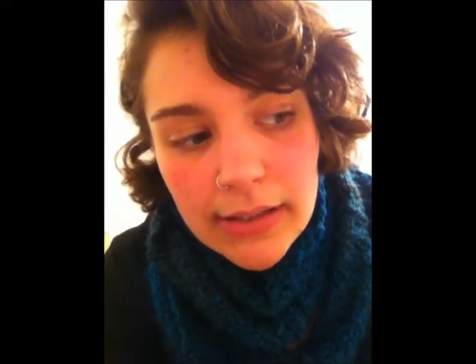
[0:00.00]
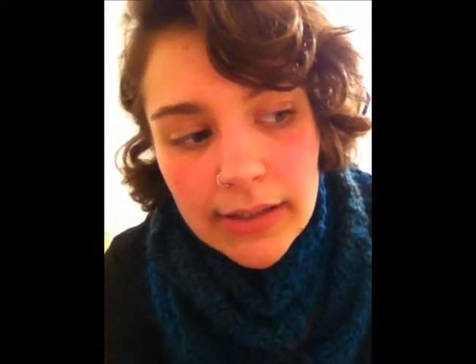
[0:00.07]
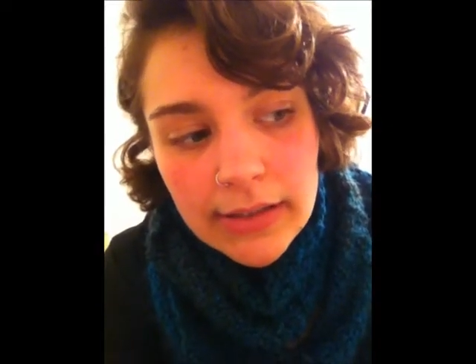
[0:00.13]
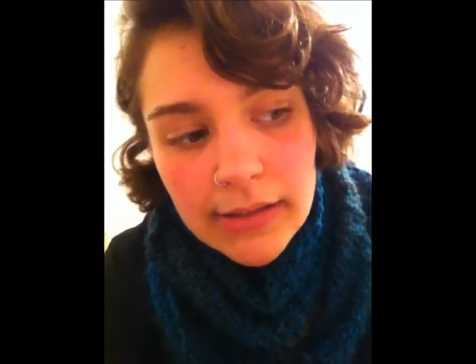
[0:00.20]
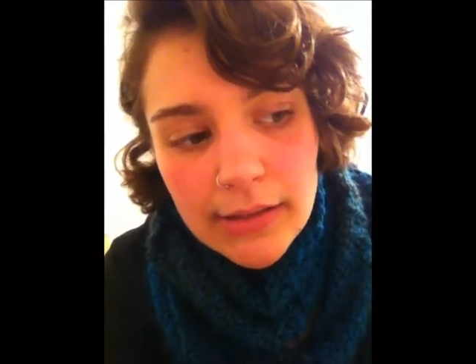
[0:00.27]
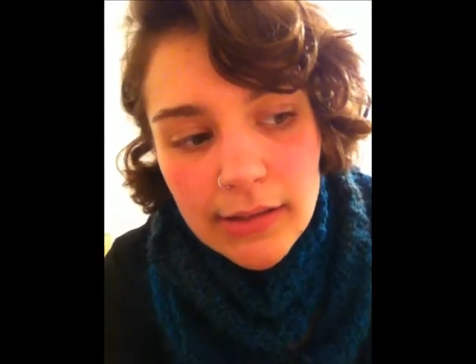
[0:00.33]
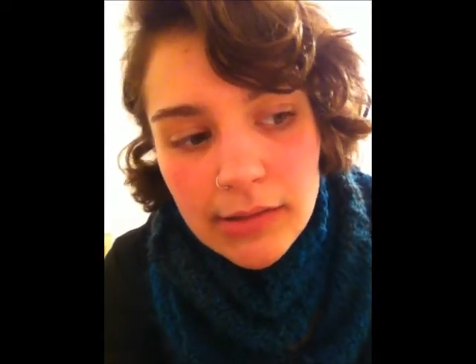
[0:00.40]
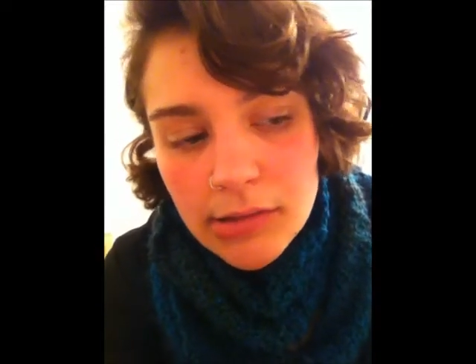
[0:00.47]

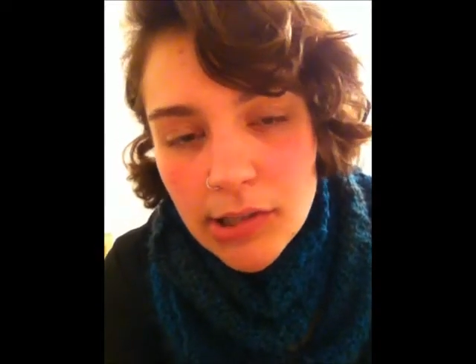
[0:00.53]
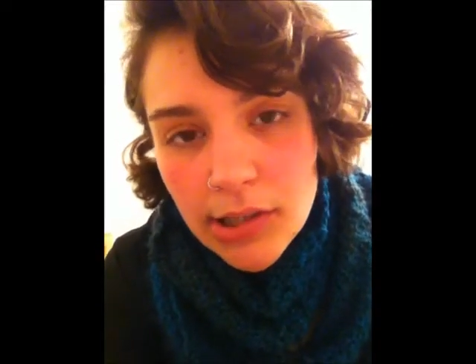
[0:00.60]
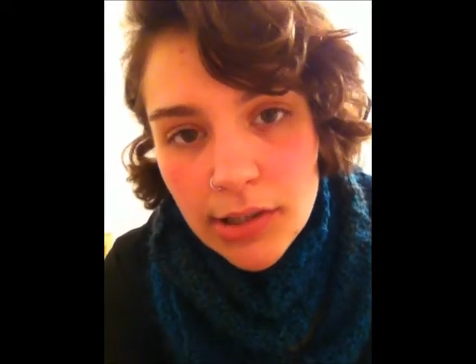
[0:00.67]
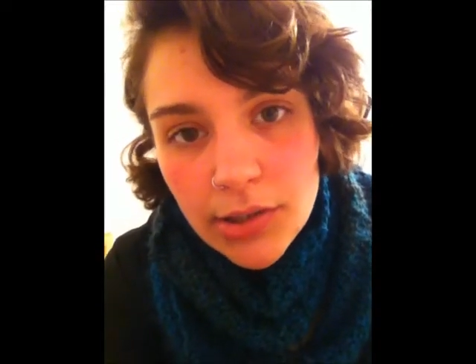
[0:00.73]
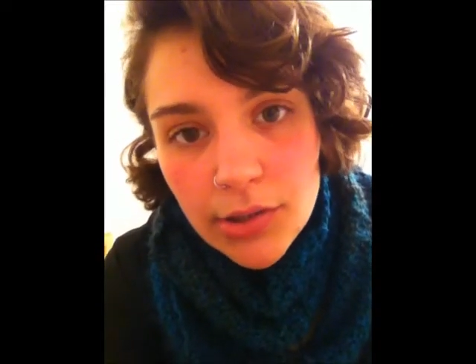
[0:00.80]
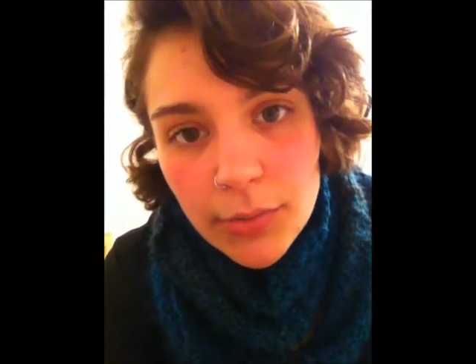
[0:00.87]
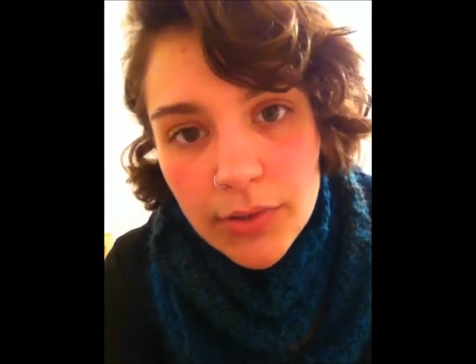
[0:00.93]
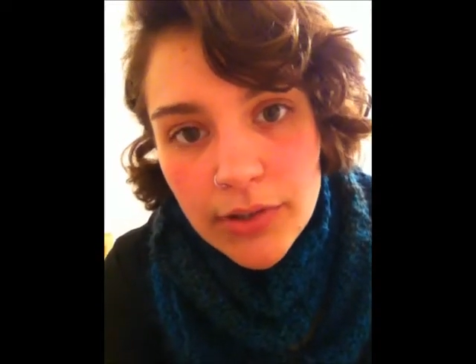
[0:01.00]
he
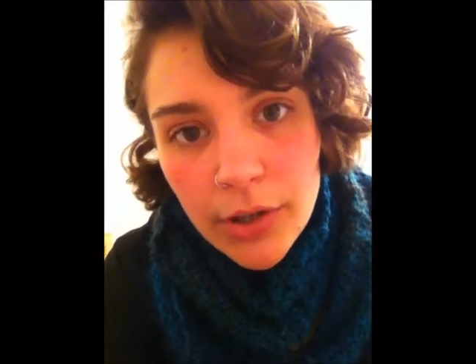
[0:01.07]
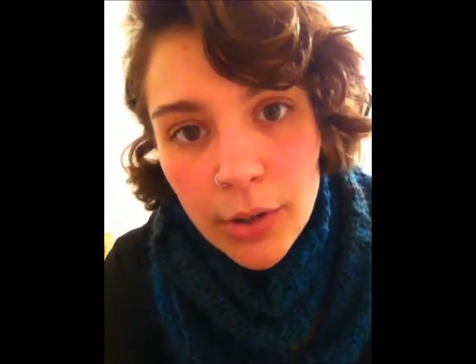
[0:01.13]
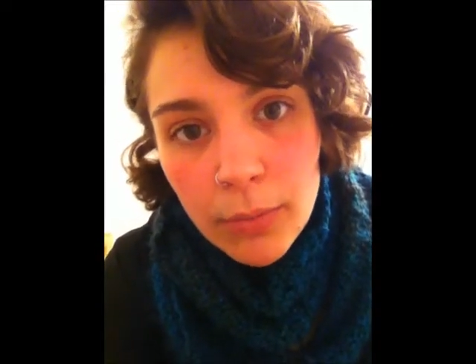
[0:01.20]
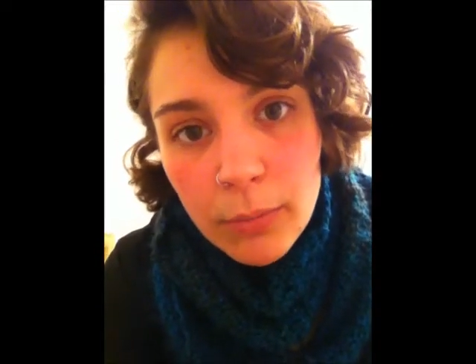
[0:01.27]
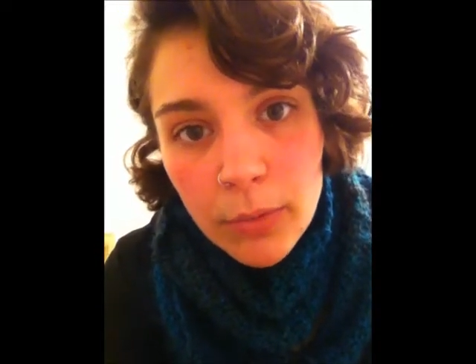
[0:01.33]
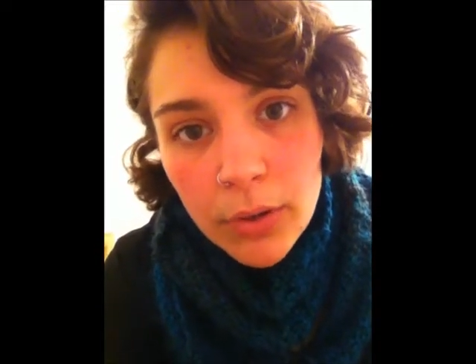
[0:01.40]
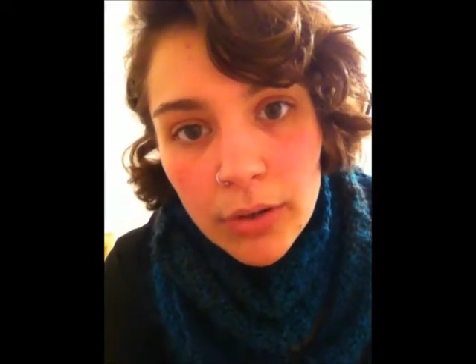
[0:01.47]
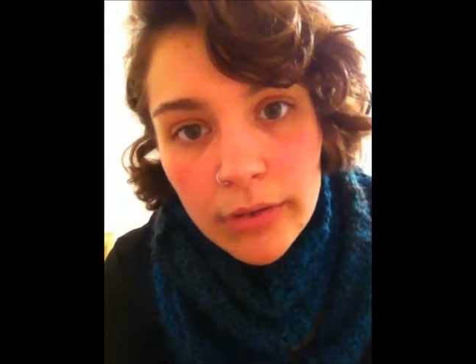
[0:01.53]
didn't do his
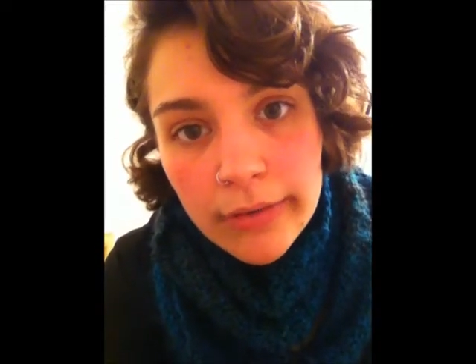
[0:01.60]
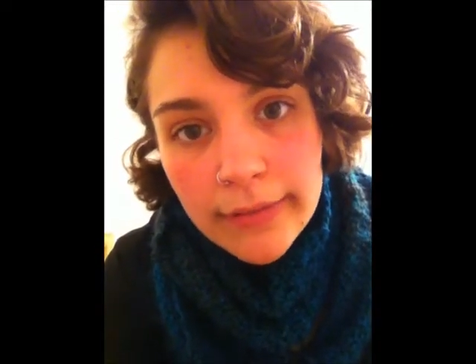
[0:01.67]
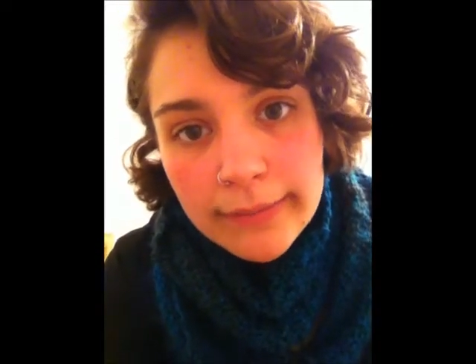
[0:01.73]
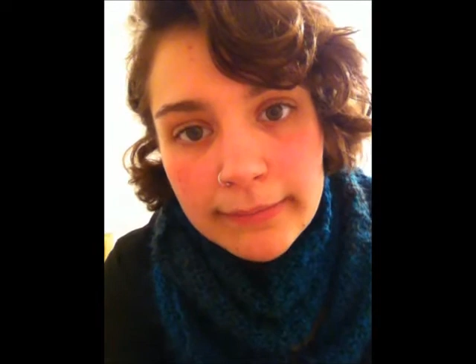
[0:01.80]
homework.